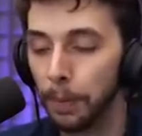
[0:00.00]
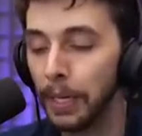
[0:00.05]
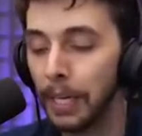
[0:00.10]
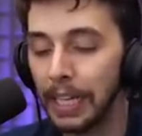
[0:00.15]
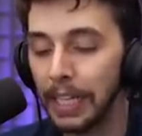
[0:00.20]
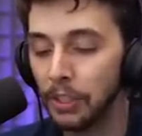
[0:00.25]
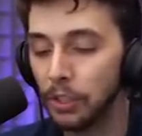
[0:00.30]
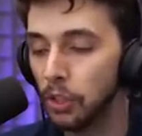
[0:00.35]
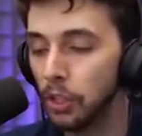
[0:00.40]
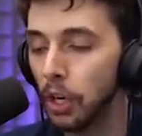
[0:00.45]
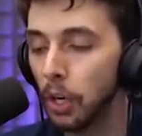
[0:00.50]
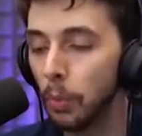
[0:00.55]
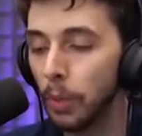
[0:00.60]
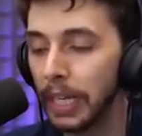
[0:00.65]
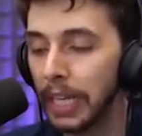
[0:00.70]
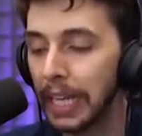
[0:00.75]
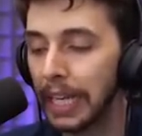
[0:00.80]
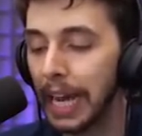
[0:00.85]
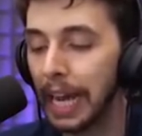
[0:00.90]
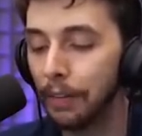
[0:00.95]
But at least, you know,
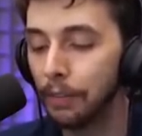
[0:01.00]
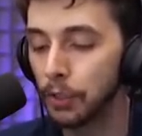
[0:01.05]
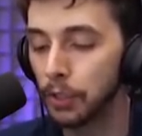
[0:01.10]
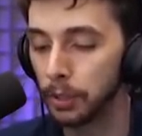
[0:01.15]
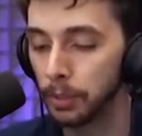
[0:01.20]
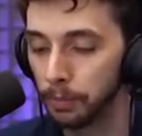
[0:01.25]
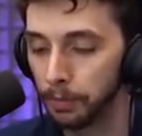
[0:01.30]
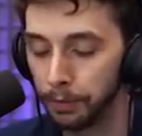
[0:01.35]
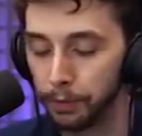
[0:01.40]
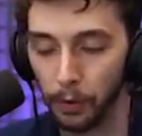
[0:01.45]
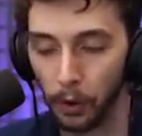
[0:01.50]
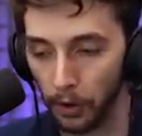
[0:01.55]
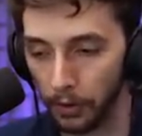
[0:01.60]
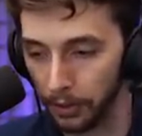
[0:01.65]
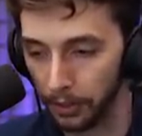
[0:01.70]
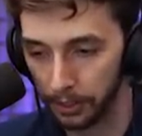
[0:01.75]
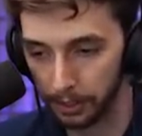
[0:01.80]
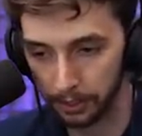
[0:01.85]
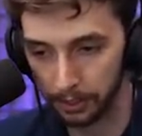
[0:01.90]
we get to have some fun.